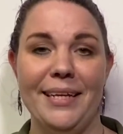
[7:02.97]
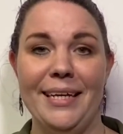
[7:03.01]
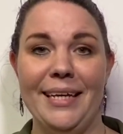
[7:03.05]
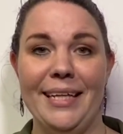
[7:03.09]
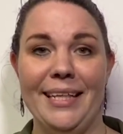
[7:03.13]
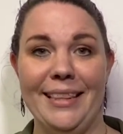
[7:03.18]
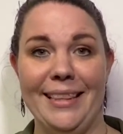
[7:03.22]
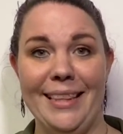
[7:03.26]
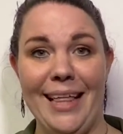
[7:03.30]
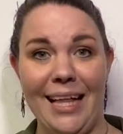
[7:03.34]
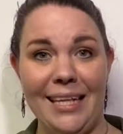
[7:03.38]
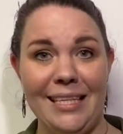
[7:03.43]

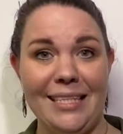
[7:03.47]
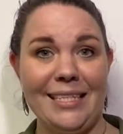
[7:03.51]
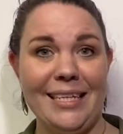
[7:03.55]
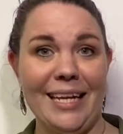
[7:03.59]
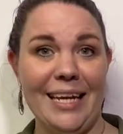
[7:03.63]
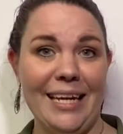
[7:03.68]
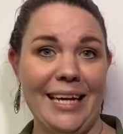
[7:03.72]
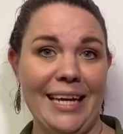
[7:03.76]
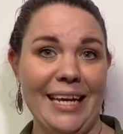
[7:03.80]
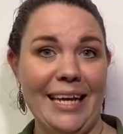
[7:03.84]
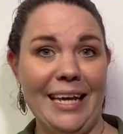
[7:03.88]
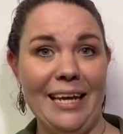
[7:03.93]
That's
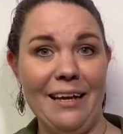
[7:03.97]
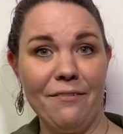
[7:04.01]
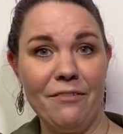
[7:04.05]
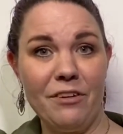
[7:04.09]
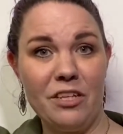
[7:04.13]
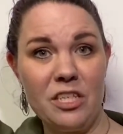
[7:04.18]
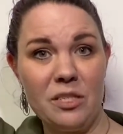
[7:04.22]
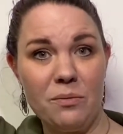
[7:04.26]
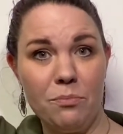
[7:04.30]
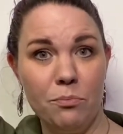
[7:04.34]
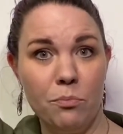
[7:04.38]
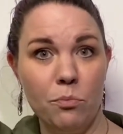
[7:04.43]
going to give
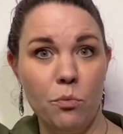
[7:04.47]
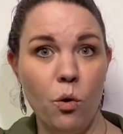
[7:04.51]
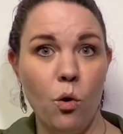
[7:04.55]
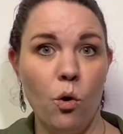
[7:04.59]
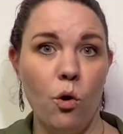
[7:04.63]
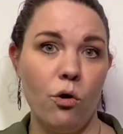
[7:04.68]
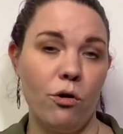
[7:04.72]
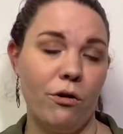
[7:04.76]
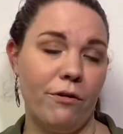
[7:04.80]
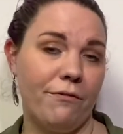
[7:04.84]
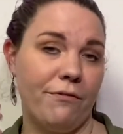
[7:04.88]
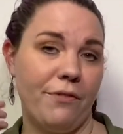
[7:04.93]
us
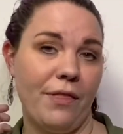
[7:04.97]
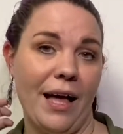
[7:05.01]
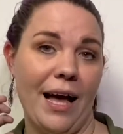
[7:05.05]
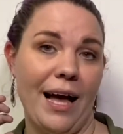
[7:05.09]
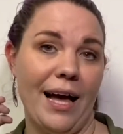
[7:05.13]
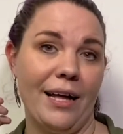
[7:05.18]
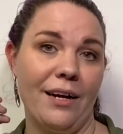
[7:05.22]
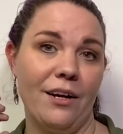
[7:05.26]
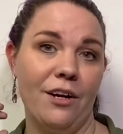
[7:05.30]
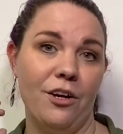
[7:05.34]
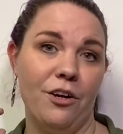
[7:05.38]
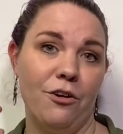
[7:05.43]
more of
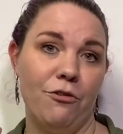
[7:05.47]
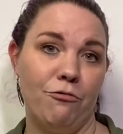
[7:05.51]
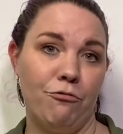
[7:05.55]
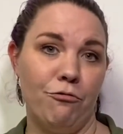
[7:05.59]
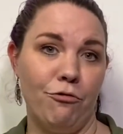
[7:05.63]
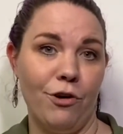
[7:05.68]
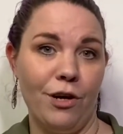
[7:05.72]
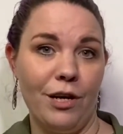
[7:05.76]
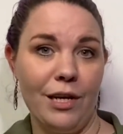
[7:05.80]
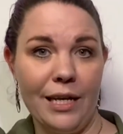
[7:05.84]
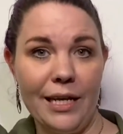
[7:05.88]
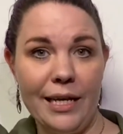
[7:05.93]
that
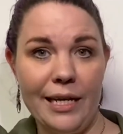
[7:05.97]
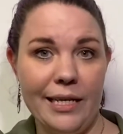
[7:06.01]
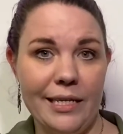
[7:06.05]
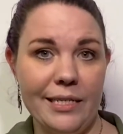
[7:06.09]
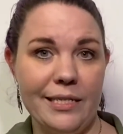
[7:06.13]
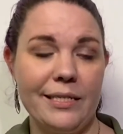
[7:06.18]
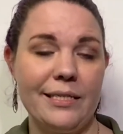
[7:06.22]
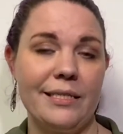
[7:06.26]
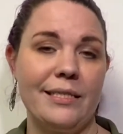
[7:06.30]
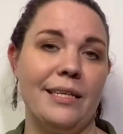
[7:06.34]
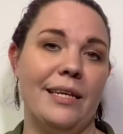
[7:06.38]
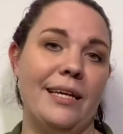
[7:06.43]

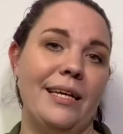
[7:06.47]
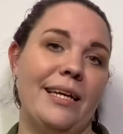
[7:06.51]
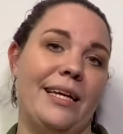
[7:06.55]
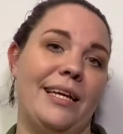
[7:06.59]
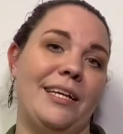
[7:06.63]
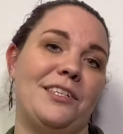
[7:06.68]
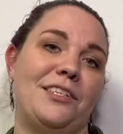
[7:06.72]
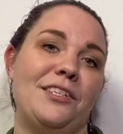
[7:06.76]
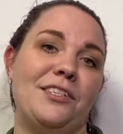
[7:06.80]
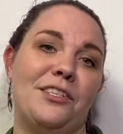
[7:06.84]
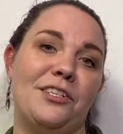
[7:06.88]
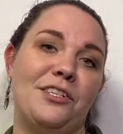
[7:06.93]
release
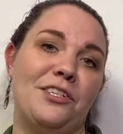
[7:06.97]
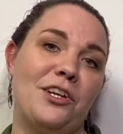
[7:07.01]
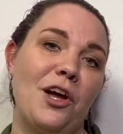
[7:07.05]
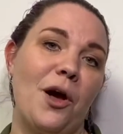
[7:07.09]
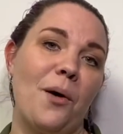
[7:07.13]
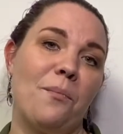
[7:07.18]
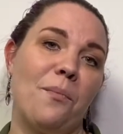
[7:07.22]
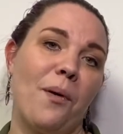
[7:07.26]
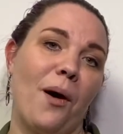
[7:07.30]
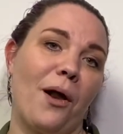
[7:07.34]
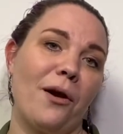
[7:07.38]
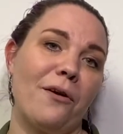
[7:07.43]
into the
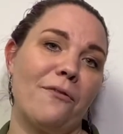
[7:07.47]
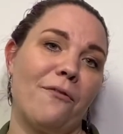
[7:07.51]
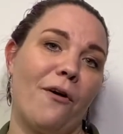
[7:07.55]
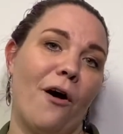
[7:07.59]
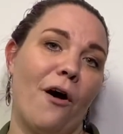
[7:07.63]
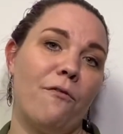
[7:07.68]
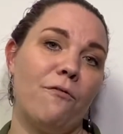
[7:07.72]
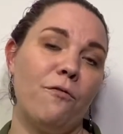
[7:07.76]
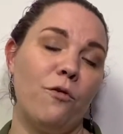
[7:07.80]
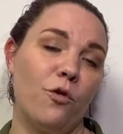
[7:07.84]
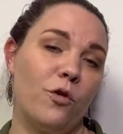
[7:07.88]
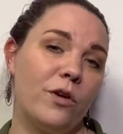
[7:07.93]
top part of
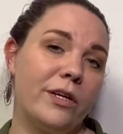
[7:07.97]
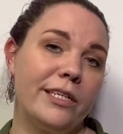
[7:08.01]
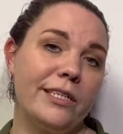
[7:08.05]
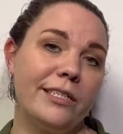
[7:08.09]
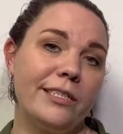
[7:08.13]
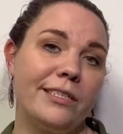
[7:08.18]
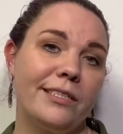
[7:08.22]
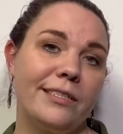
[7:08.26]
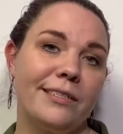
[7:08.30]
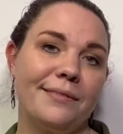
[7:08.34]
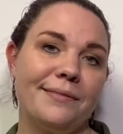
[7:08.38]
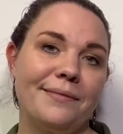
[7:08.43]
our
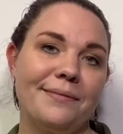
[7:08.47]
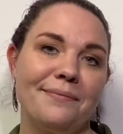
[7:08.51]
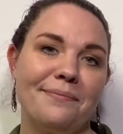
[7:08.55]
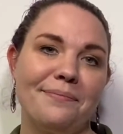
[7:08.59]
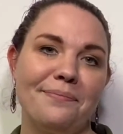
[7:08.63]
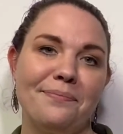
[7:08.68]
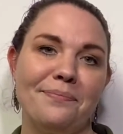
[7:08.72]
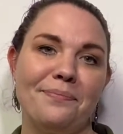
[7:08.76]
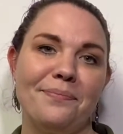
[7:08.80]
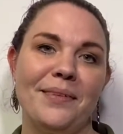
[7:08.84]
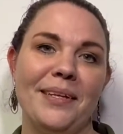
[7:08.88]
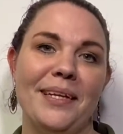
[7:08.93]
voice,
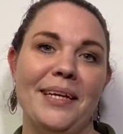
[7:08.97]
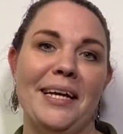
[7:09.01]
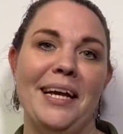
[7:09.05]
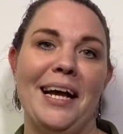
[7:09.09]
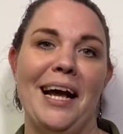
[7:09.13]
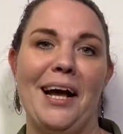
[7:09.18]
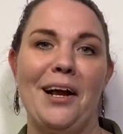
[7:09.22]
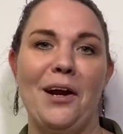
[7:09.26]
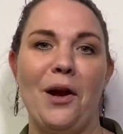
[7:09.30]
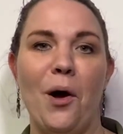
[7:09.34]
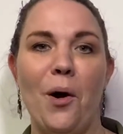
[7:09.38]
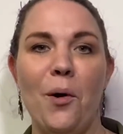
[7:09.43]

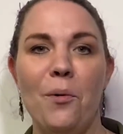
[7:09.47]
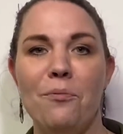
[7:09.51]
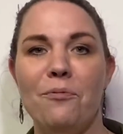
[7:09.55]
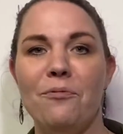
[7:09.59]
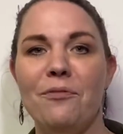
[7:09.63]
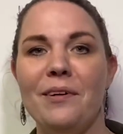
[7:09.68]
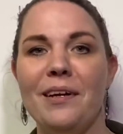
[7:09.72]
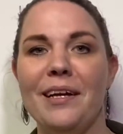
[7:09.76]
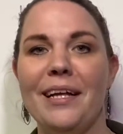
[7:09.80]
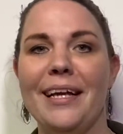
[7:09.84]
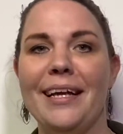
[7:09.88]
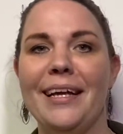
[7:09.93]
and
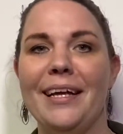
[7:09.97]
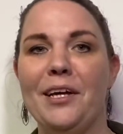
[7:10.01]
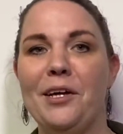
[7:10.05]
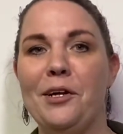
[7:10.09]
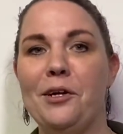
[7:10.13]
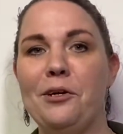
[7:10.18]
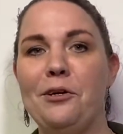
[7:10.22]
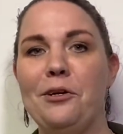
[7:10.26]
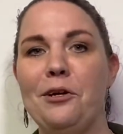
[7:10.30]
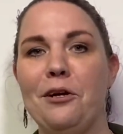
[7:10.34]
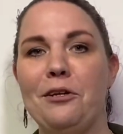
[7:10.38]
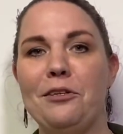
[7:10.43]
hopefully
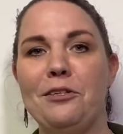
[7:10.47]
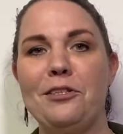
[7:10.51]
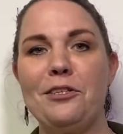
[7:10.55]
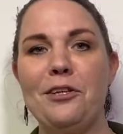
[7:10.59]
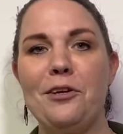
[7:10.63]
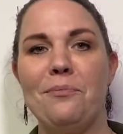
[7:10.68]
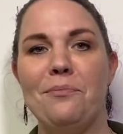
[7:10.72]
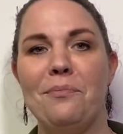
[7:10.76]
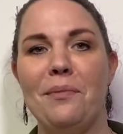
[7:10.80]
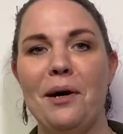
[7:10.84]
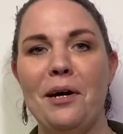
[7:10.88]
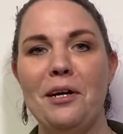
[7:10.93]
not so
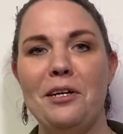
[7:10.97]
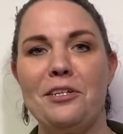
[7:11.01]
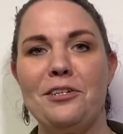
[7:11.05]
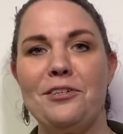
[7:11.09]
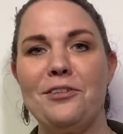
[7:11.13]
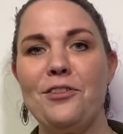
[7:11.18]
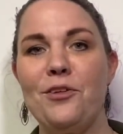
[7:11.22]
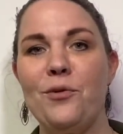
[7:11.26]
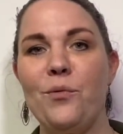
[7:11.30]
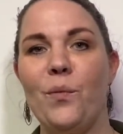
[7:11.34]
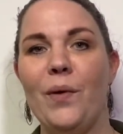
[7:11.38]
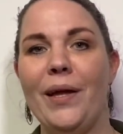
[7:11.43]
much
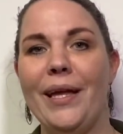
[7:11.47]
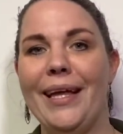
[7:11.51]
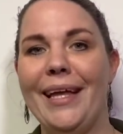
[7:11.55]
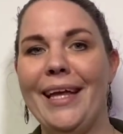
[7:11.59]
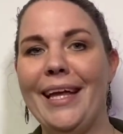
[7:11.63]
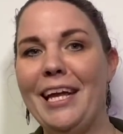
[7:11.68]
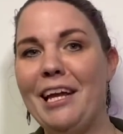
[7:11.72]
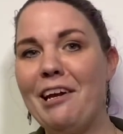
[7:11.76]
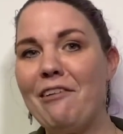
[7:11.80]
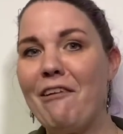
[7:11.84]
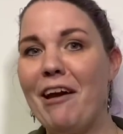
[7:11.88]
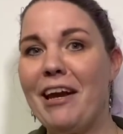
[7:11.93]
that we
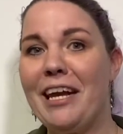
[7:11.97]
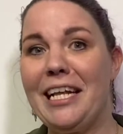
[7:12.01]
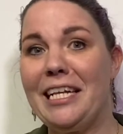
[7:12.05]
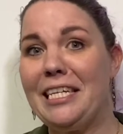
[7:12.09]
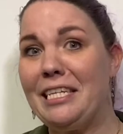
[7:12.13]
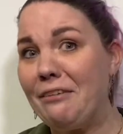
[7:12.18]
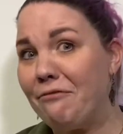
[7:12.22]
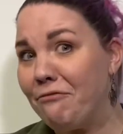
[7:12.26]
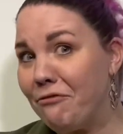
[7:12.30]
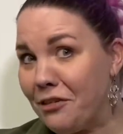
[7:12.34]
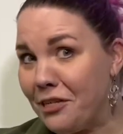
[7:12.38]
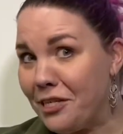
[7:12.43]
hear any
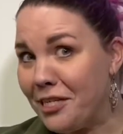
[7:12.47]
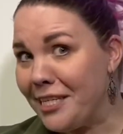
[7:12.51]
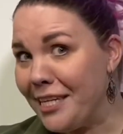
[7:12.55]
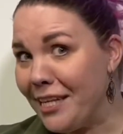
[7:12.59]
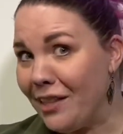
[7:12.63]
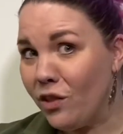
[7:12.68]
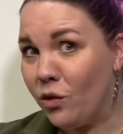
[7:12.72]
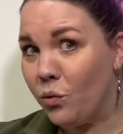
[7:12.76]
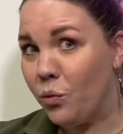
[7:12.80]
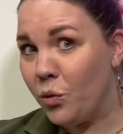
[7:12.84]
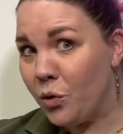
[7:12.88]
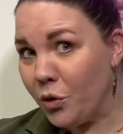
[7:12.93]
difference
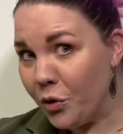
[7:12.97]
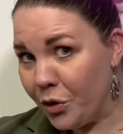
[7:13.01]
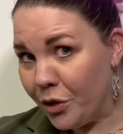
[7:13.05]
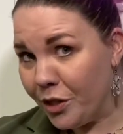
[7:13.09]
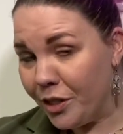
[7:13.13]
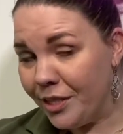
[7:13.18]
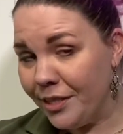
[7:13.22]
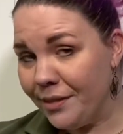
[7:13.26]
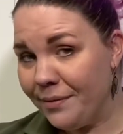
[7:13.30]
in the word.